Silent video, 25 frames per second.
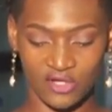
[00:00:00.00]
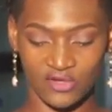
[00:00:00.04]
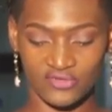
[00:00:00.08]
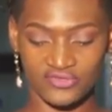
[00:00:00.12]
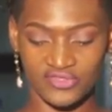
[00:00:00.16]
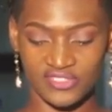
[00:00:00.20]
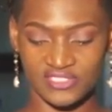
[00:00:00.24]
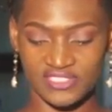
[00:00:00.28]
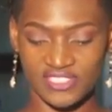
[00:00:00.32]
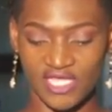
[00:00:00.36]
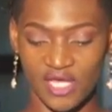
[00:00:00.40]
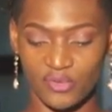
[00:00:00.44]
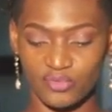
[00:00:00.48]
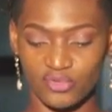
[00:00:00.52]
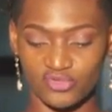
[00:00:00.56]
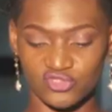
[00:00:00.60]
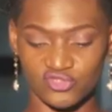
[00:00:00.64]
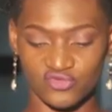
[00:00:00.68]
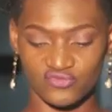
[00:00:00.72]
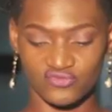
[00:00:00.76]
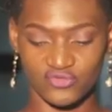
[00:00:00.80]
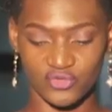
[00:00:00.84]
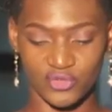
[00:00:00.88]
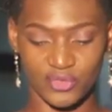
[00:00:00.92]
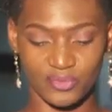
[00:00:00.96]
on the samples
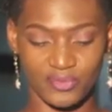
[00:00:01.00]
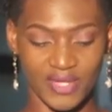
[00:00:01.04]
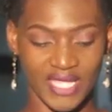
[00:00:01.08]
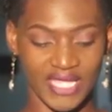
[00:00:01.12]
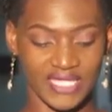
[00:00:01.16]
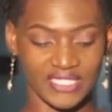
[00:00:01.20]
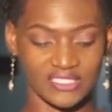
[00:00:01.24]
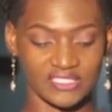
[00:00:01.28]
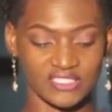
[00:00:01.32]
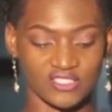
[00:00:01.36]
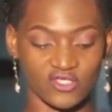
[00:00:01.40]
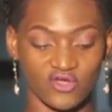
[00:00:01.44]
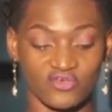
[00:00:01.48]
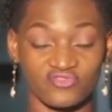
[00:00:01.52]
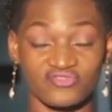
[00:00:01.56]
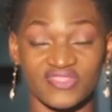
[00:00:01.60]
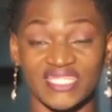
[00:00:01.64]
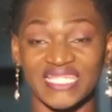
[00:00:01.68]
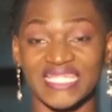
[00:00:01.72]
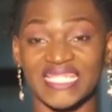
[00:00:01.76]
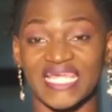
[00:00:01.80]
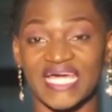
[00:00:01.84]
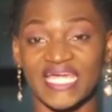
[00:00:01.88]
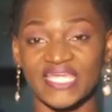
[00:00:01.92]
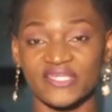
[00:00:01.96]
of the remains of the
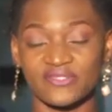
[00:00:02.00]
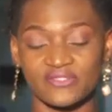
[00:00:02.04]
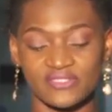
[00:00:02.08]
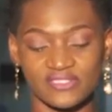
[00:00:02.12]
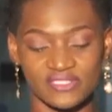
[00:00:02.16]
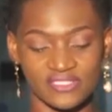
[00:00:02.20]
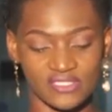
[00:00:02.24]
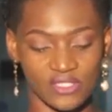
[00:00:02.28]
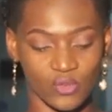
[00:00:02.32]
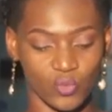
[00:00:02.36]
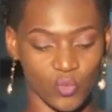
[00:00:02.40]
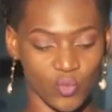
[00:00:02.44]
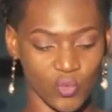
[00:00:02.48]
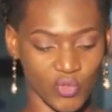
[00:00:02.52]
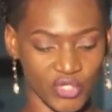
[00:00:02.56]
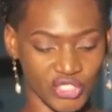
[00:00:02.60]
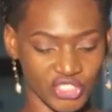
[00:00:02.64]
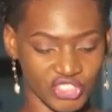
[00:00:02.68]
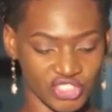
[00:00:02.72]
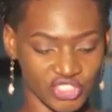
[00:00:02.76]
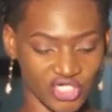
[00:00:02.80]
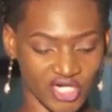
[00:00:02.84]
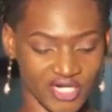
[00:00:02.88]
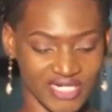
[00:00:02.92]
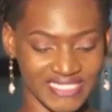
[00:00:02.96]
lions,
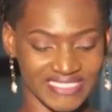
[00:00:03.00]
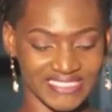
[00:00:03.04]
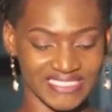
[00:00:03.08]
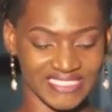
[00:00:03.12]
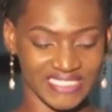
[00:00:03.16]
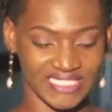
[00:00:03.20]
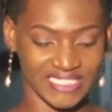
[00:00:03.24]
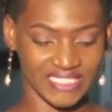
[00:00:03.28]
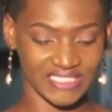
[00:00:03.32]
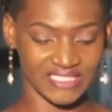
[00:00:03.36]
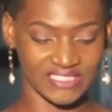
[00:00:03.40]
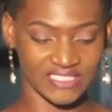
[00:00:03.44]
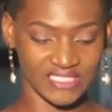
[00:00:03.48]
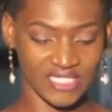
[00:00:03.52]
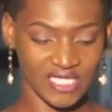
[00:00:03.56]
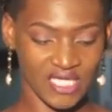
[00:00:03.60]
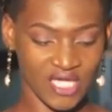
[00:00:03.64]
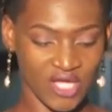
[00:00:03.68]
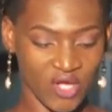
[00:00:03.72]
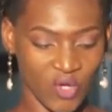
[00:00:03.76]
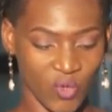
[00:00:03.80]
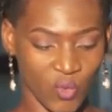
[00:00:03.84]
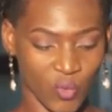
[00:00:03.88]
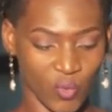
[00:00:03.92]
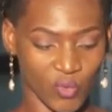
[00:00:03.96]
which are
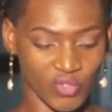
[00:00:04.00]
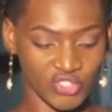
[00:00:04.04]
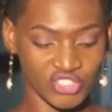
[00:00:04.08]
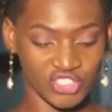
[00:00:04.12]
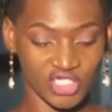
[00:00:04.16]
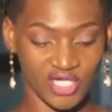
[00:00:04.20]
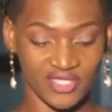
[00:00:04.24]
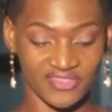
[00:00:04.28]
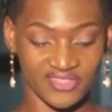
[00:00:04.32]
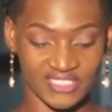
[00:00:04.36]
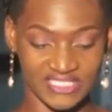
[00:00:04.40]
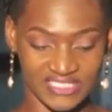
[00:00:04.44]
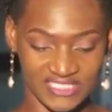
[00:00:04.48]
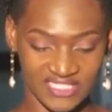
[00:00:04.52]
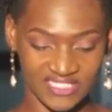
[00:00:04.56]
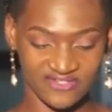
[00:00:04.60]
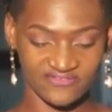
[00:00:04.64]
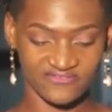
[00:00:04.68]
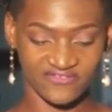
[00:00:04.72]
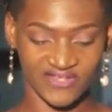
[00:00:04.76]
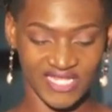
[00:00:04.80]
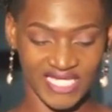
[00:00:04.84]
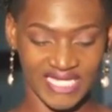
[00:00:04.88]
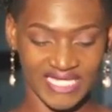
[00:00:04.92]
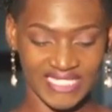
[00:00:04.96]
the dead
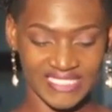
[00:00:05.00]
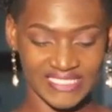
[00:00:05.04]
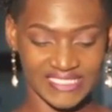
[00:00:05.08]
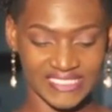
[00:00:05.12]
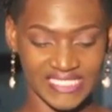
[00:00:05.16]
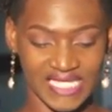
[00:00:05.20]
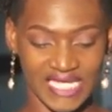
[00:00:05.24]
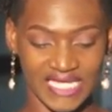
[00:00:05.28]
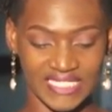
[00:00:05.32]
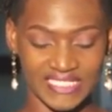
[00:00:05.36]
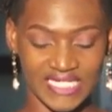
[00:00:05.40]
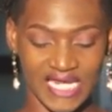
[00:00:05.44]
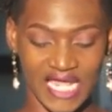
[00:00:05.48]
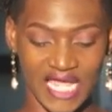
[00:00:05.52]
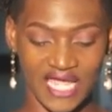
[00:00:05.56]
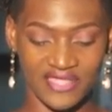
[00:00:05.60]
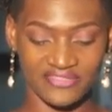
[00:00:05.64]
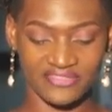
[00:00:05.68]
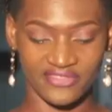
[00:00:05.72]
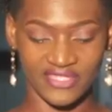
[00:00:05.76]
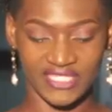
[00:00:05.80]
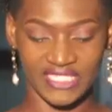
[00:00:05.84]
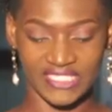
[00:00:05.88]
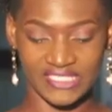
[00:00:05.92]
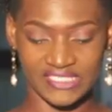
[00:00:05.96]
flies and
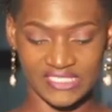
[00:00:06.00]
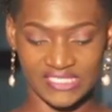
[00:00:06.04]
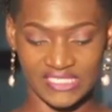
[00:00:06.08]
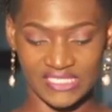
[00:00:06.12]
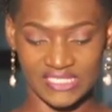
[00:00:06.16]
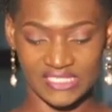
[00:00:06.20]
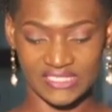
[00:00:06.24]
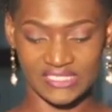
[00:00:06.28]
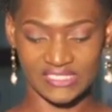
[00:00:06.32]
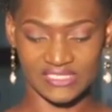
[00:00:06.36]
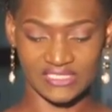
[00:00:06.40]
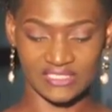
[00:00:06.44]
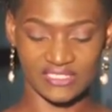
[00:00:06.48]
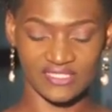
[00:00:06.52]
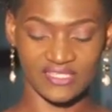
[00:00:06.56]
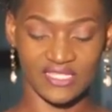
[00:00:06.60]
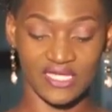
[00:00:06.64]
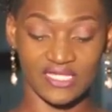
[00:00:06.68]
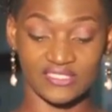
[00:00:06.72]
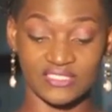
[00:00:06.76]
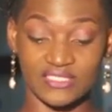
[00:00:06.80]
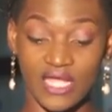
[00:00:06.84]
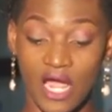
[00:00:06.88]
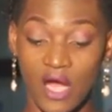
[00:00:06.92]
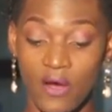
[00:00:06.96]
other insects
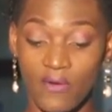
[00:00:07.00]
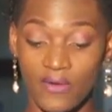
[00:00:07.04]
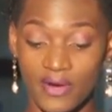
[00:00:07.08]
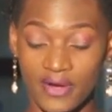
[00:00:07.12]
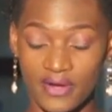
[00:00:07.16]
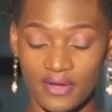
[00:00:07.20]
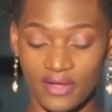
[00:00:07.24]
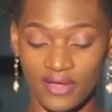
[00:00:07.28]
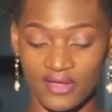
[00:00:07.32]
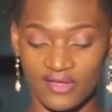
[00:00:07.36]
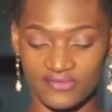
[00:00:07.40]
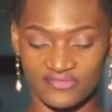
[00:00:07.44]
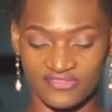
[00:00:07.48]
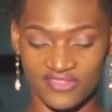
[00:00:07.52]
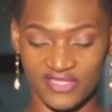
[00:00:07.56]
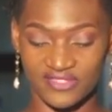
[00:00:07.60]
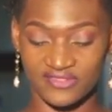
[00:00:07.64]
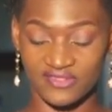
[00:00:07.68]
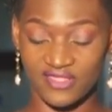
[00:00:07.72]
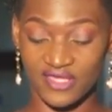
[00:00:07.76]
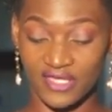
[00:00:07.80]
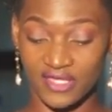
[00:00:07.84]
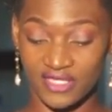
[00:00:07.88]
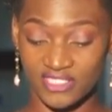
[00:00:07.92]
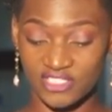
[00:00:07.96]
that
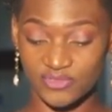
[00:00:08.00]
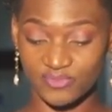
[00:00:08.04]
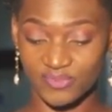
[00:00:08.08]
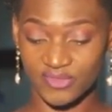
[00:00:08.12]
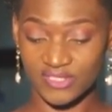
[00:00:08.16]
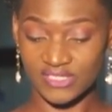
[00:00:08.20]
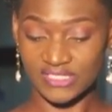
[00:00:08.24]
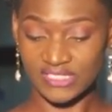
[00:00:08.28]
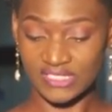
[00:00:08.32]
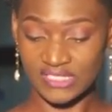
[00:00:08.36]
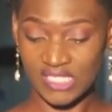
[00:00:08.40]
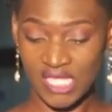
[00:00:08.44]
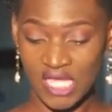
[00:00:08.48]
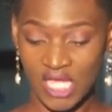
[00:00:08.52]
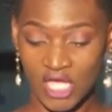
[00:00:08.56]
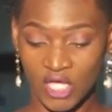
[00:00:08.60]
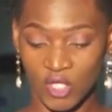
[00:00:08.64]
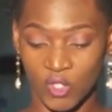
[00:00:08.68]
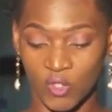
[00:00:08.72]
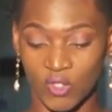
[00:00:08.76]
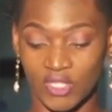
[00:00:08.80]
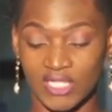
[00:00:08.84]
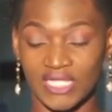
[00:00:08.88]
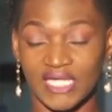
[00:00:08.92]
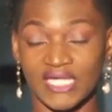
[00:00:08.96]
the experts
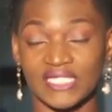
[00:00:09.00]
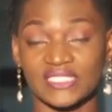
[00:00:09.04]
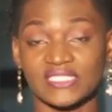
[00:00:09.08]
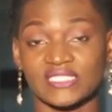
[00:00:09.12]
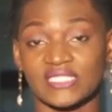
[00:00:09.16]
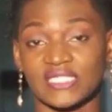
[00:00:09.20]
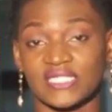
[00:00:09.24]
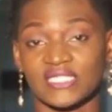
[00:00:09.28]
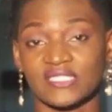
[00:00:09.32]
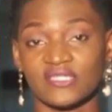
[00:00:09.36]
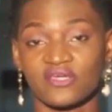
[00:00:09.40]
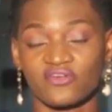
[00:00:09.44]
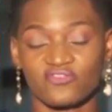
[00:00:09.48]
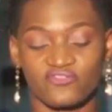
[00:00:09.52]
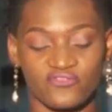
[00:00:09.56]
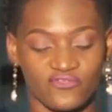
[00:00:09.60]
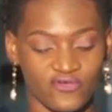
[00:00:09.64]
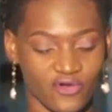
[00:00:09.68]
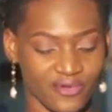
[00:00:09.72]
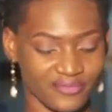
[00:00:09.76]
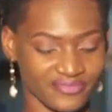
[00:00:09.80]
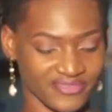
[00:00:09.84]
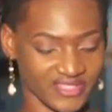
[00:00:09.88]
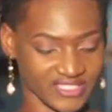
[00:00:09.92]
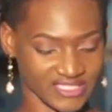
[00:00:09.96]
collected
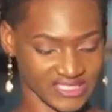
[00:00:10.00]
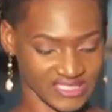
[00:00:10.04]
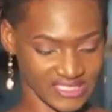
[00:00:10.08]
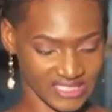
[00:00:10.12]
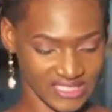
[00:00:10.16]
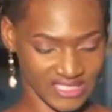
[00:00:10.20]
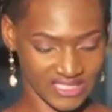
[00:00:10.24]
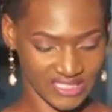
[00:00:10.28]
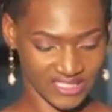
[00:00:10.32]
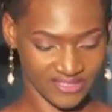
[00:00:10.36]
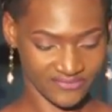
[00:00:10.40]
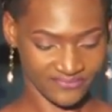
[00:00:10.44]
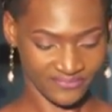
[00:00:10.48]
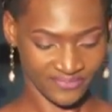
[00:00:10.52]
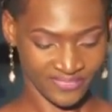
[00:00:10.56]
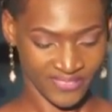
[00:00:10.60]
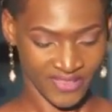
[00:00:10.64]
from the scene.